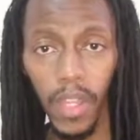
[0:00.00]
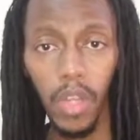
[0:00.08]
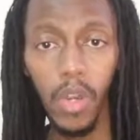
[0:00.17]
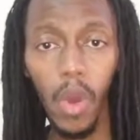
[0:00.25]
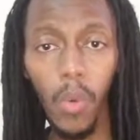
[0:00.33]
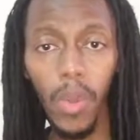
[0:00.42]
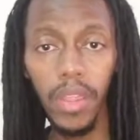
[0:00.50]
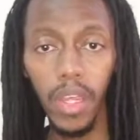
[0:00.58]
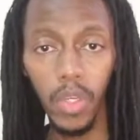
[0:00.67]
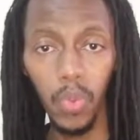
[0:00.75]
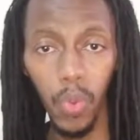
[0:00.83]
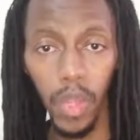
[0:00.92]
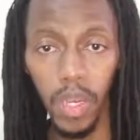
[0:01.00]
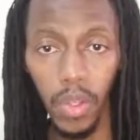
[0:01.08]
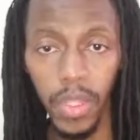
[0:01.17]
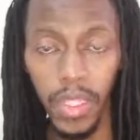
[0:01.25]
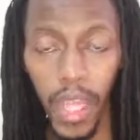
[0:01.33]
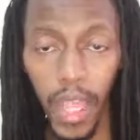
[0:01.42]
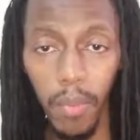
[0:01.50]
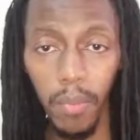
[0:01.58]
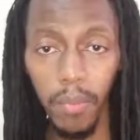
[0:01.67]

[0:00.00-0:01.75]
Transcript: knowing that when your time